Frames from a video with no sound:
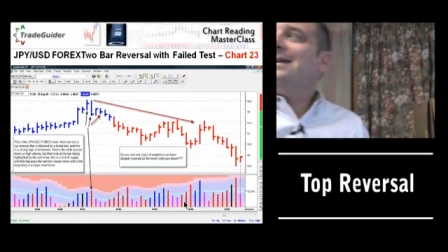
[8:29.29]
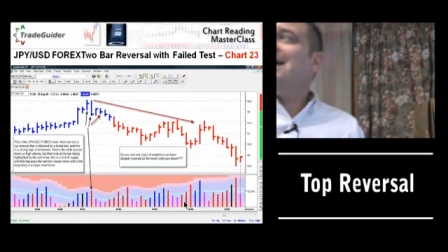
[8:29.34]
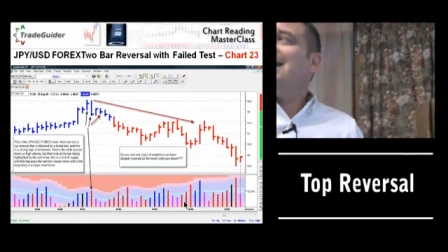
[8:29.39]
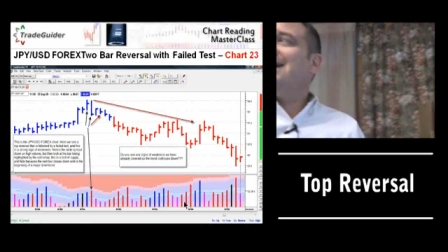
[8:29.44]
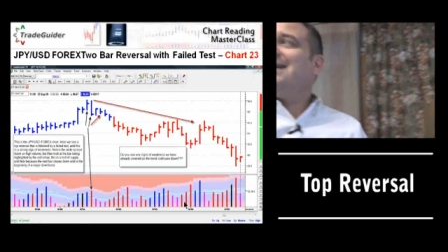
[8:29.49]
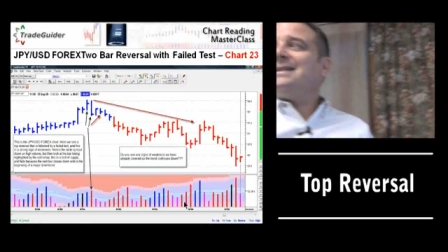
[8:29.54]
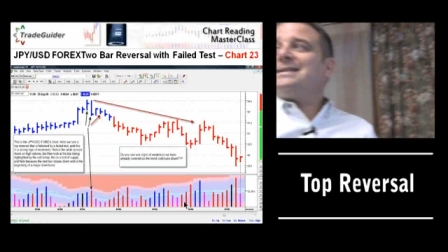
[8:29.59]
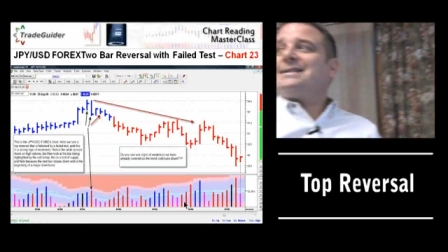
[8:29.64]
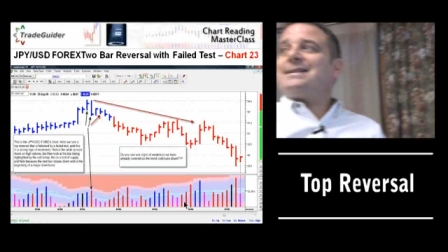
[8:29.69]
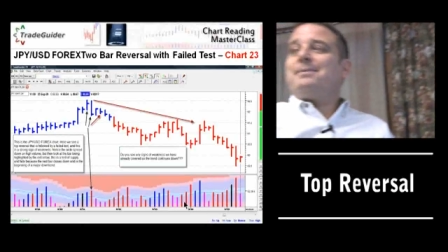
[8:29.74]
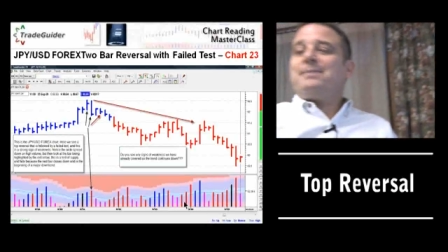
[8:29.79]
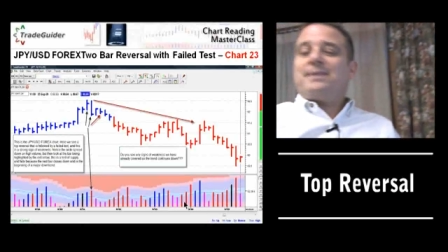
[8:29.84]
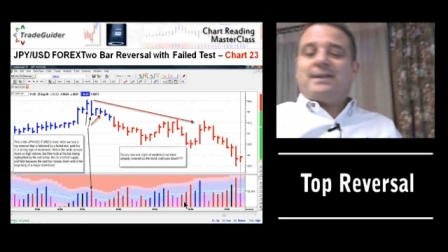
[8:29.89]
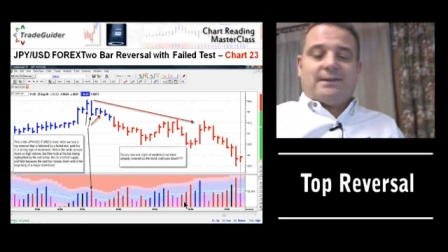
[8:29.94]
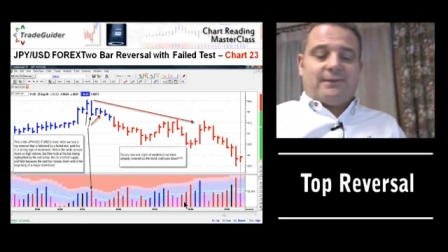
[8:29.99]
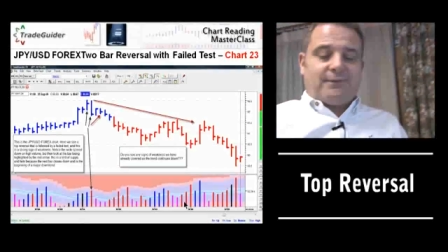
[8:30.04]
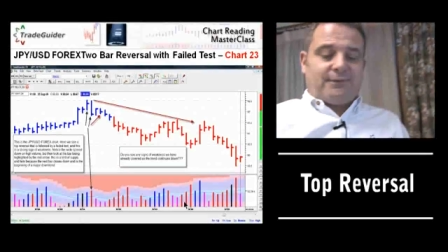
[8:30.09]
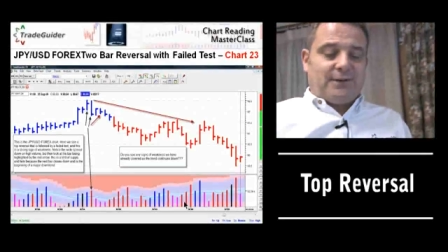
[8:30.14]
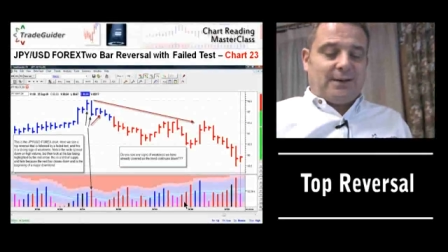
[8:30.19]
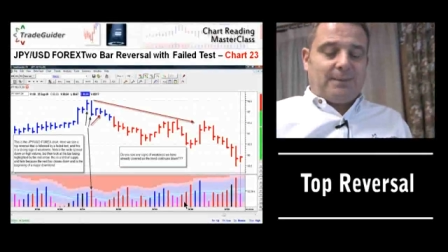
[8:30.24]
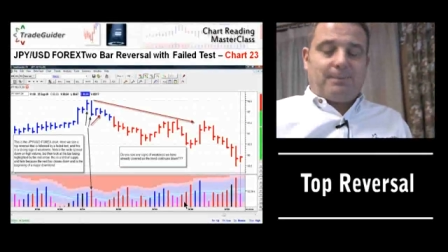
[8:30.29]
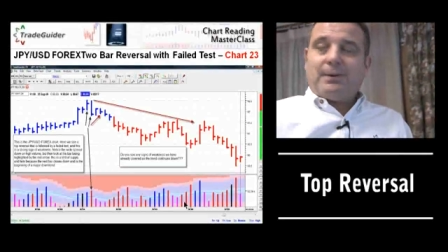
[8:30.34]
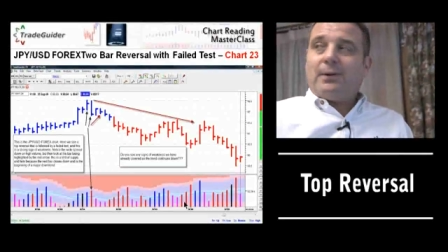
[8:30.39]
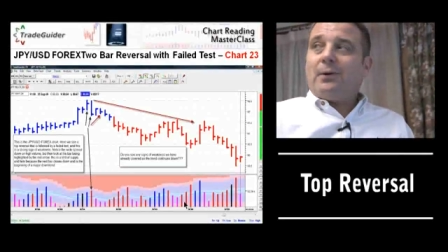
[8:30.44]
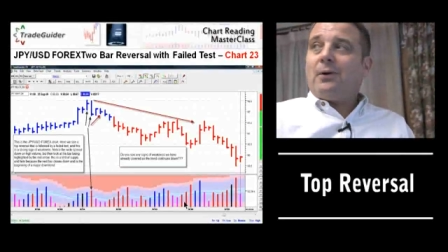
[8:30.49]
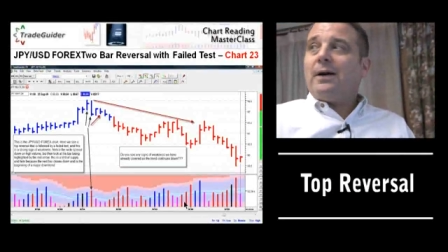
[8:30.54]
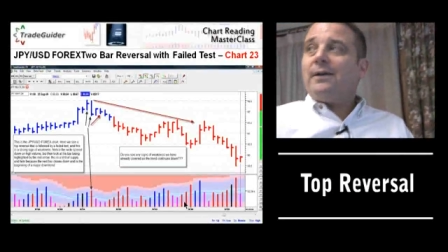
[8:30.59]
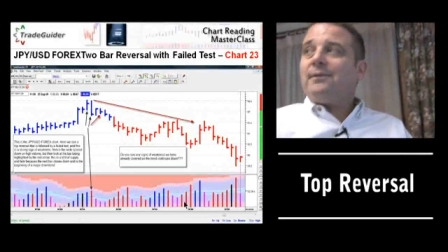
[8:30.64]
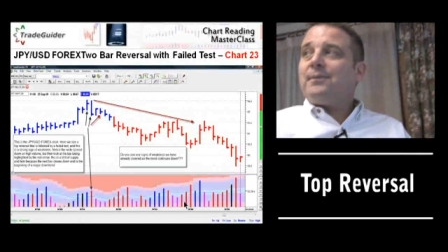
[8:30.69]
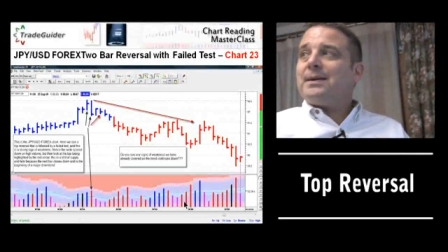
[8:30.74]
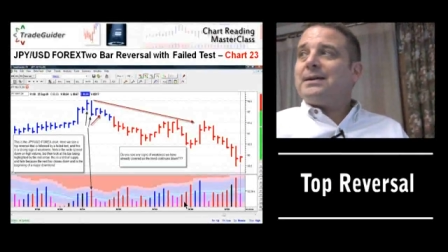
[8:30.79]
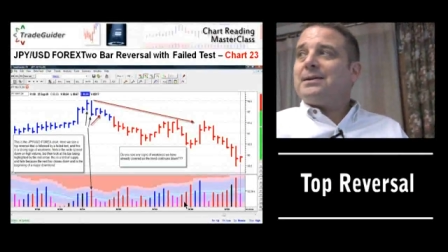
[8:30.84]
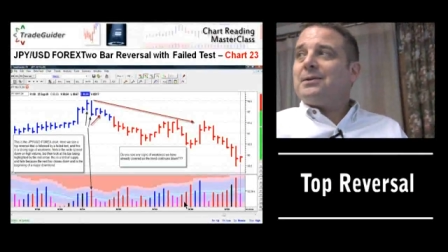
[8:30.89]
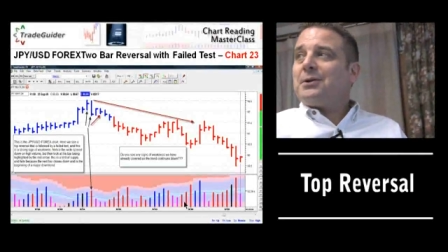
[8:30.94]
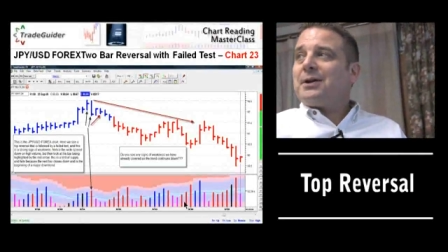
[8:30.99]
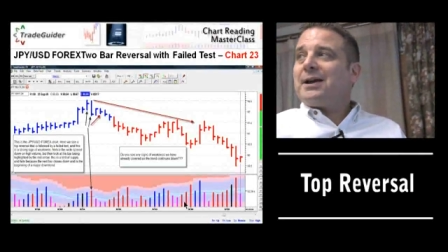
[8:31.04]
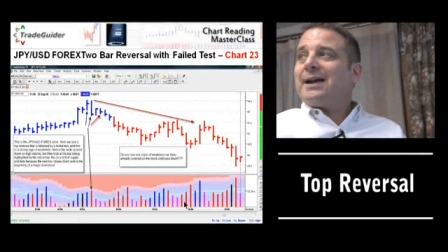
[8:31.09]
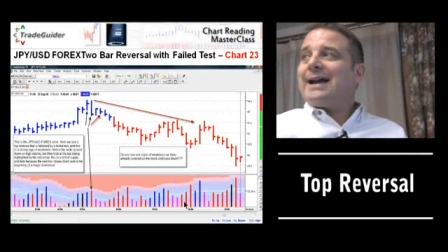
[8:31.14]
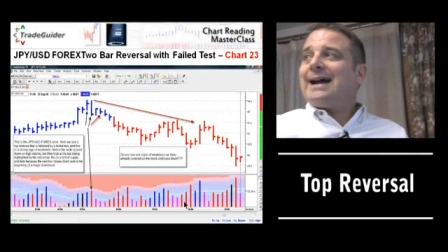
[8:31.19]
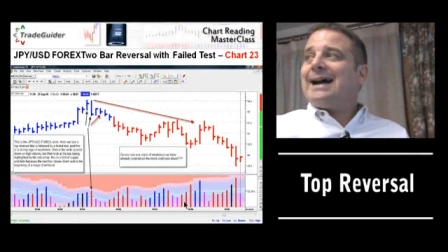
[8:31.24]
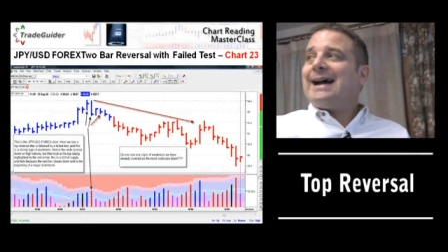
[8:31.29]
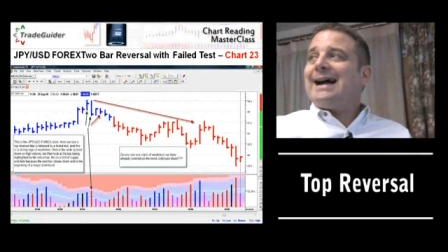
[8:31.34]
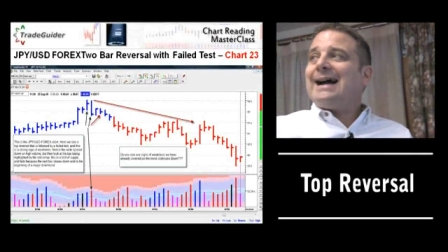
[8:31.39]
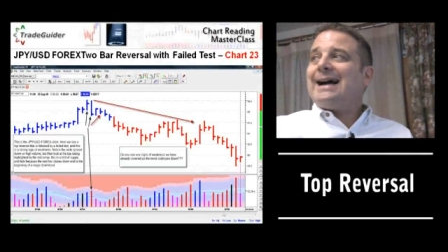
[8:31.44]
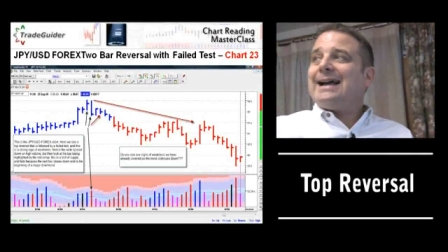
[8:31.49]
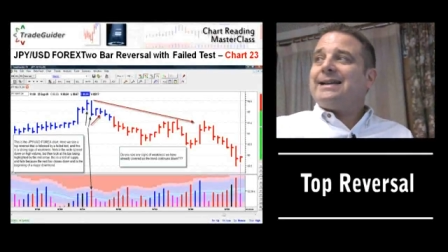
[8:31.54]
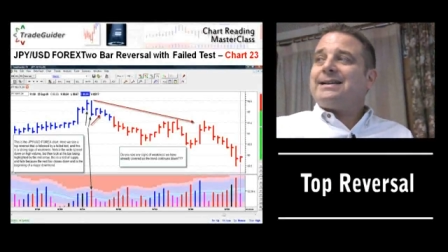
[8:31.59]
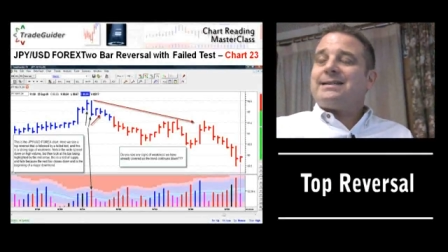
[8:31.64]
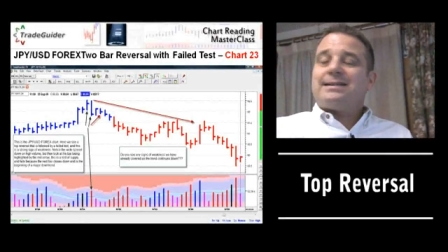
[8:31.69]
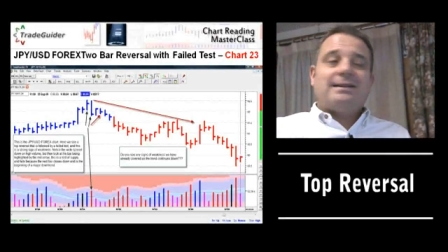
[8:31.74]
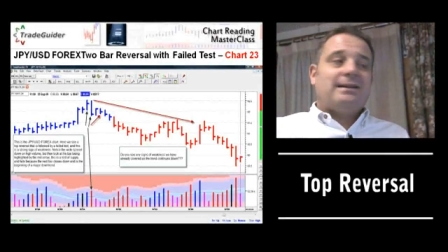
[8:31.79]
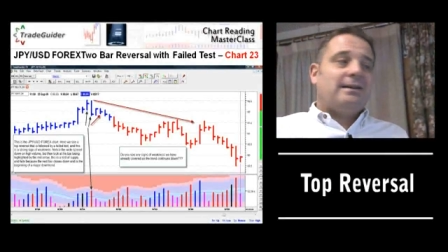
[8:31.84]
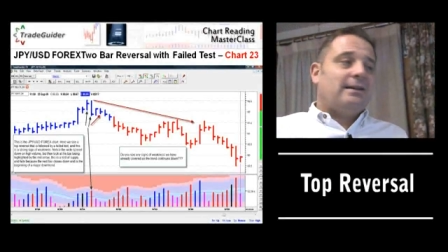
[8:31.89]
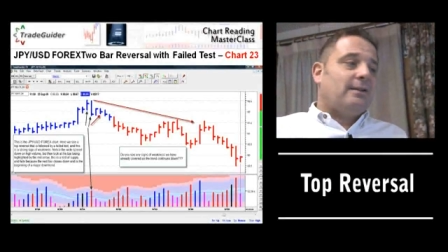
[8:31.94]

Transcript: and it's something that Philip and I have been looking at, and